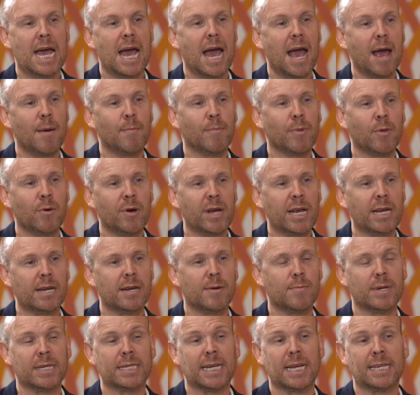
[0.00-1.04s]
Employee
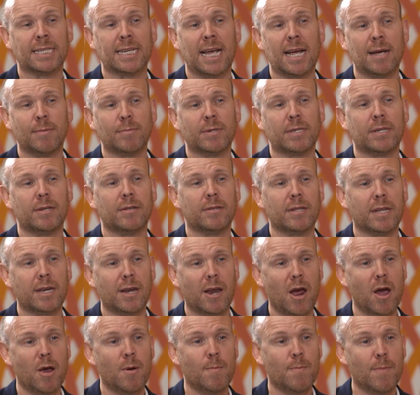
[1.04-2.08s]
numbers has absolutely
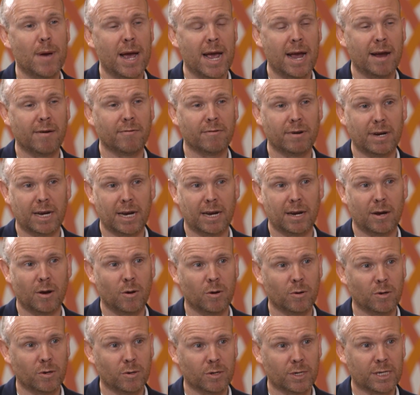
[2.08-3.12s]
no bearing
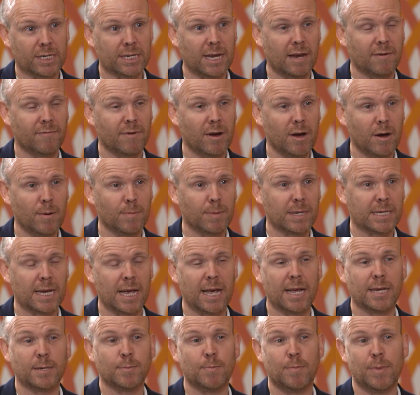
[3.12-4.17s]
on your safe harbour
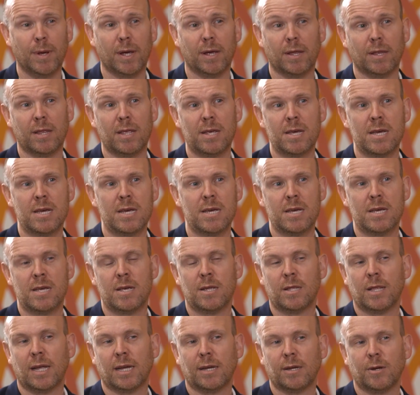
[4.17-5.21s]
test, but
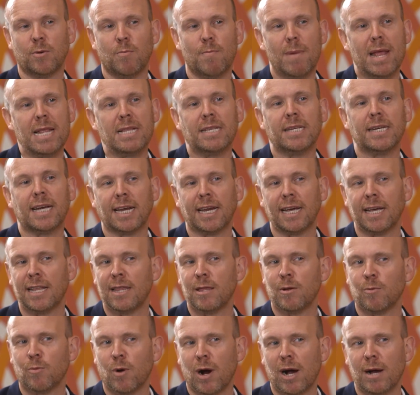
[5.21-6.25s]
like you're meant to get it in
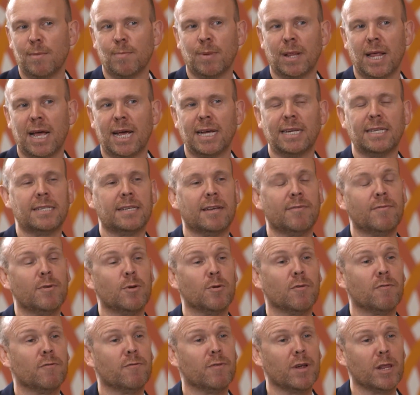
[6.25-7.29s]
the right place if
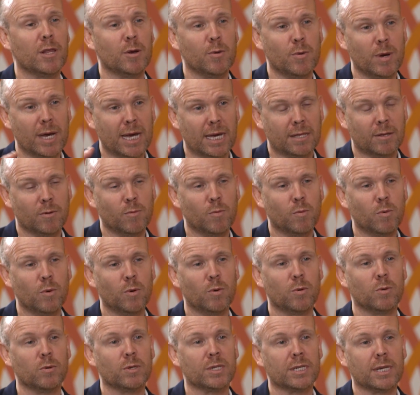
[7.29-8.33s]
you're following the
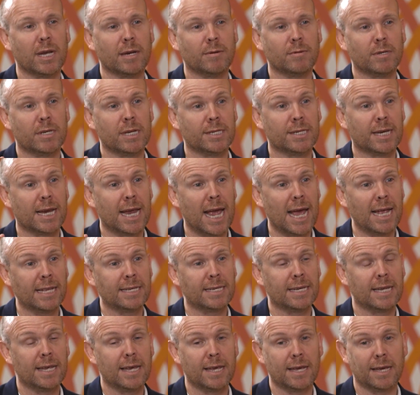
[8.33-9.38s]
rules. So does
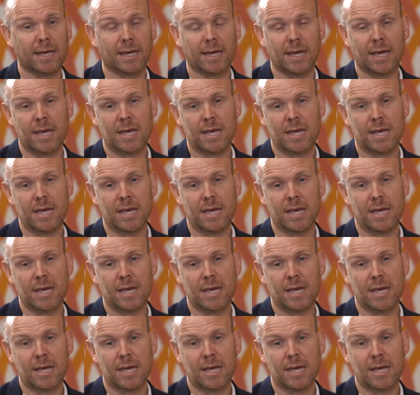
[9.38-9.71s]
getting